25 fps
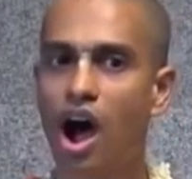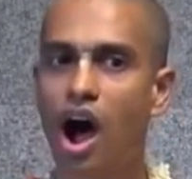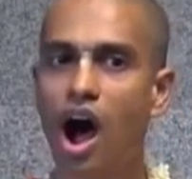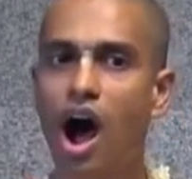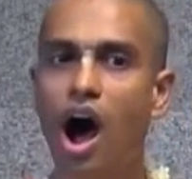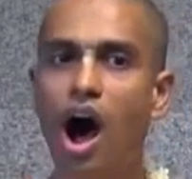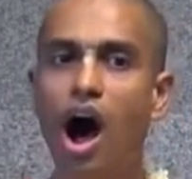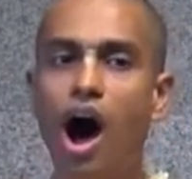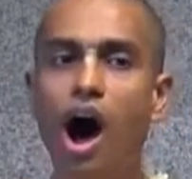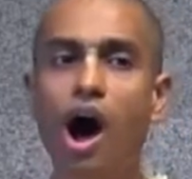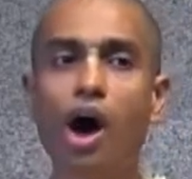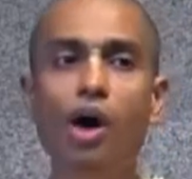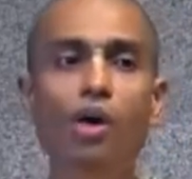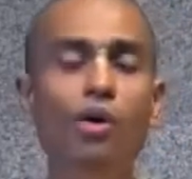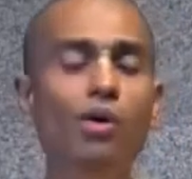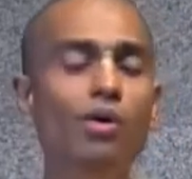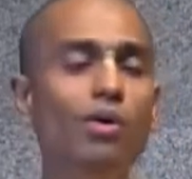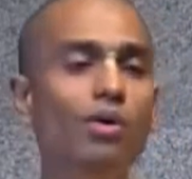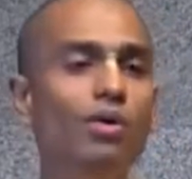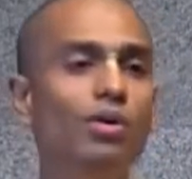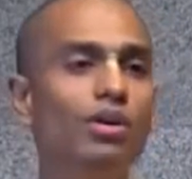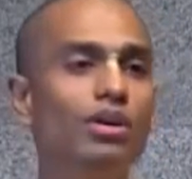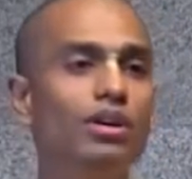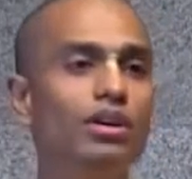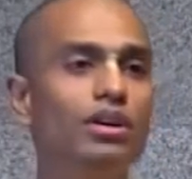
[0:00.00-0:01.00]

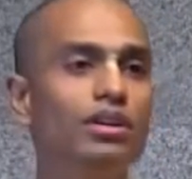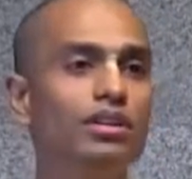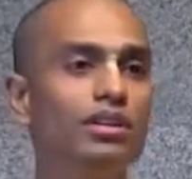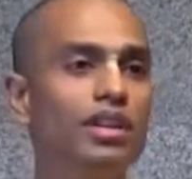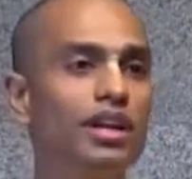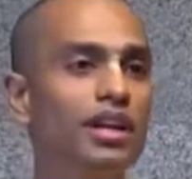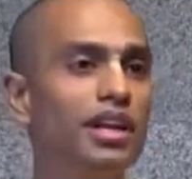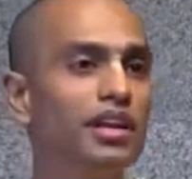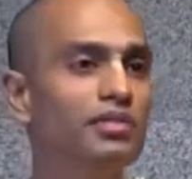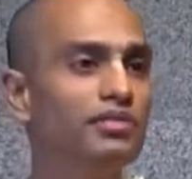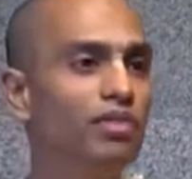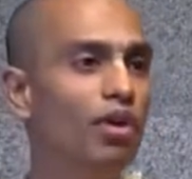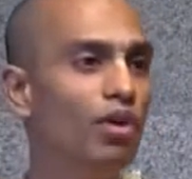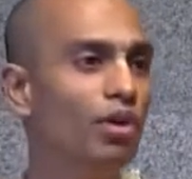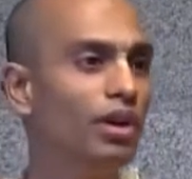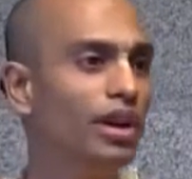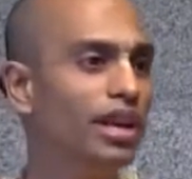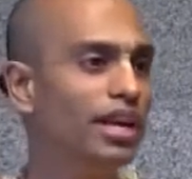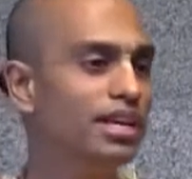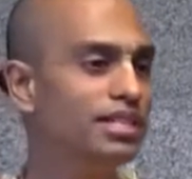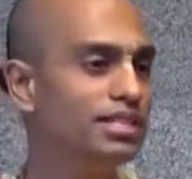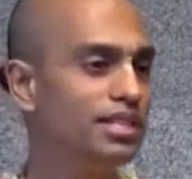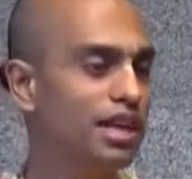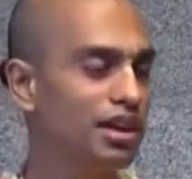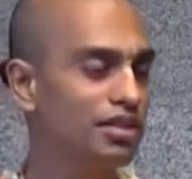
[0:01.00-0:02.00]
how the
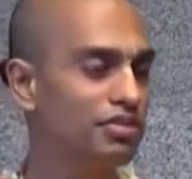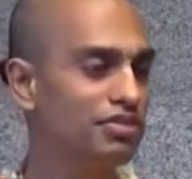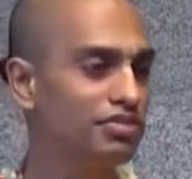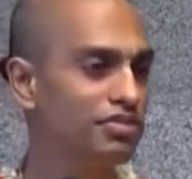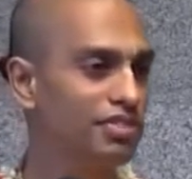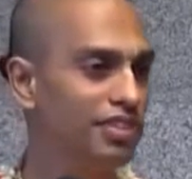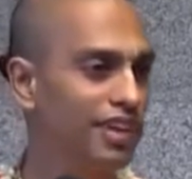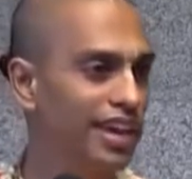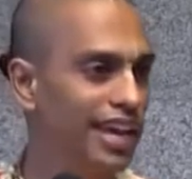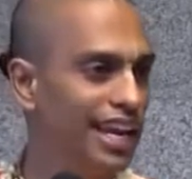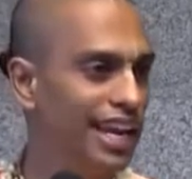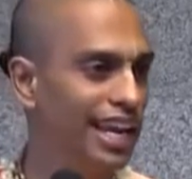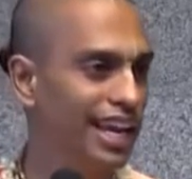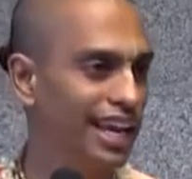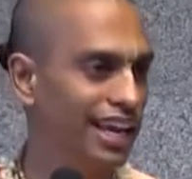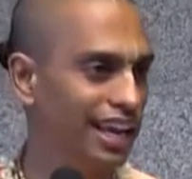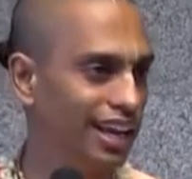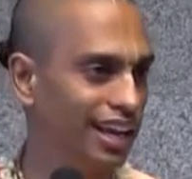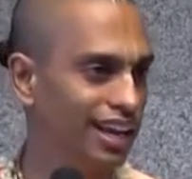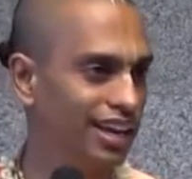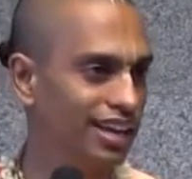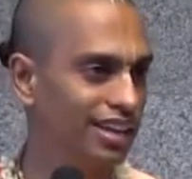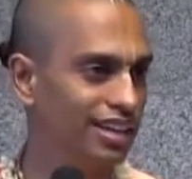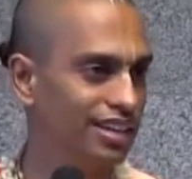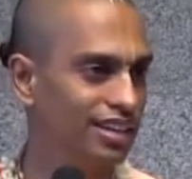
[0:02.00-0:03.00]
devotees are
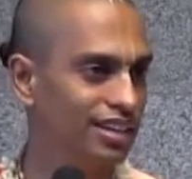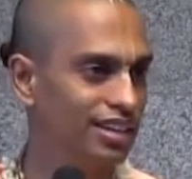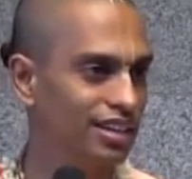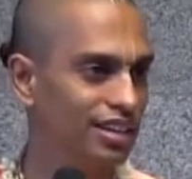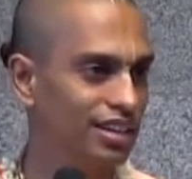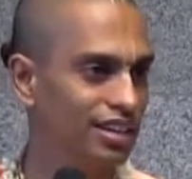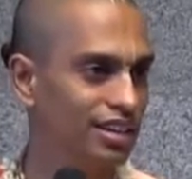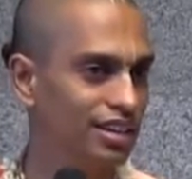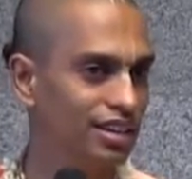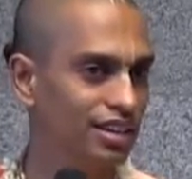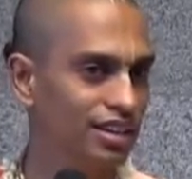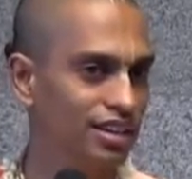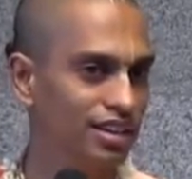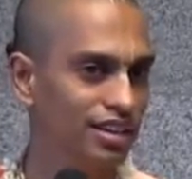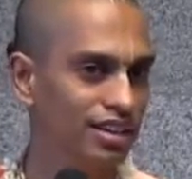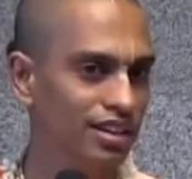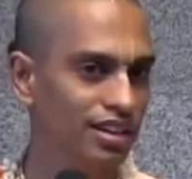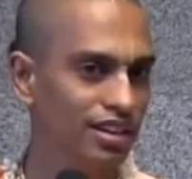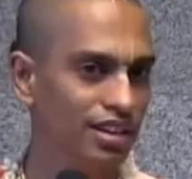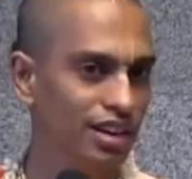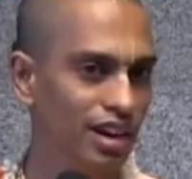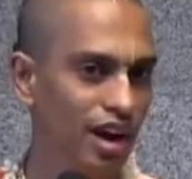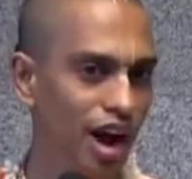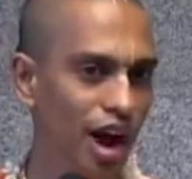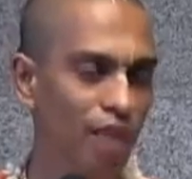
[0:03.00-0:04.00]
feeling
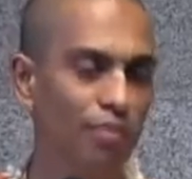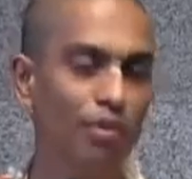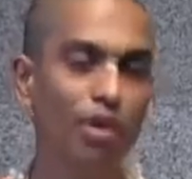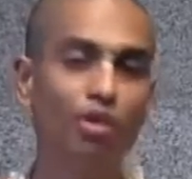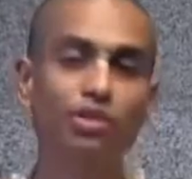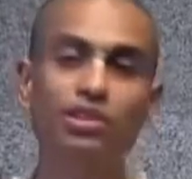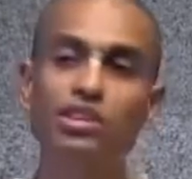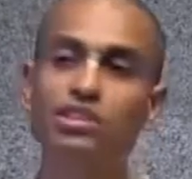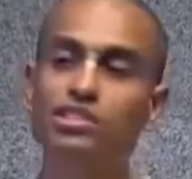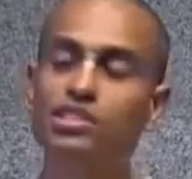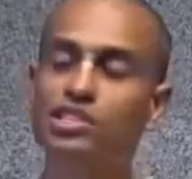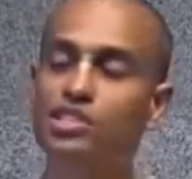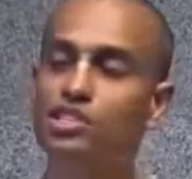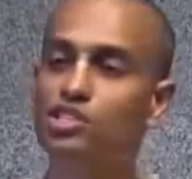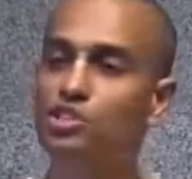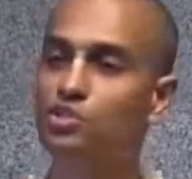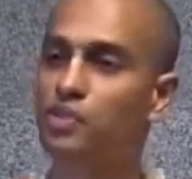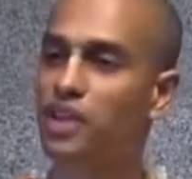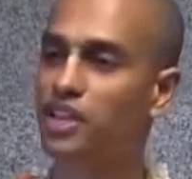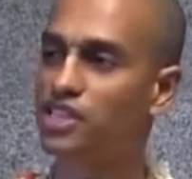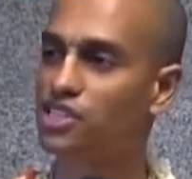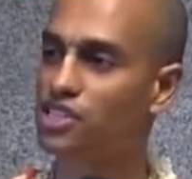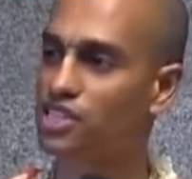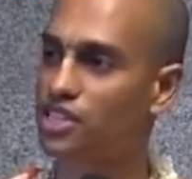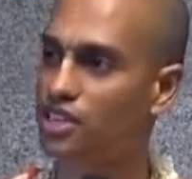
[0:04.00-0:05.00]
about the
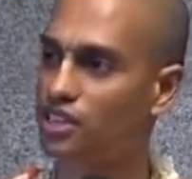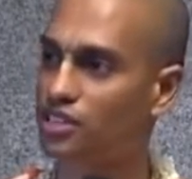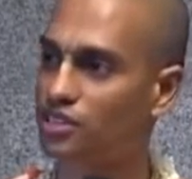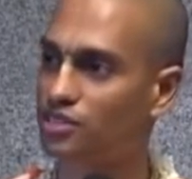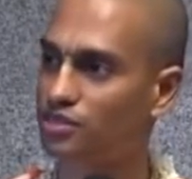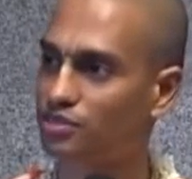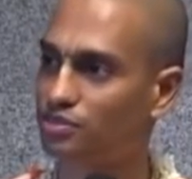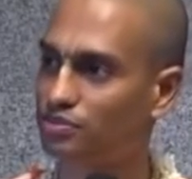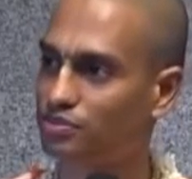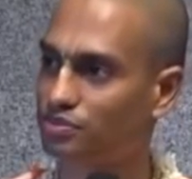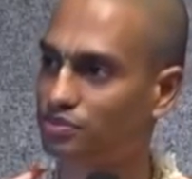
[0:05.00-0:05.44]
situation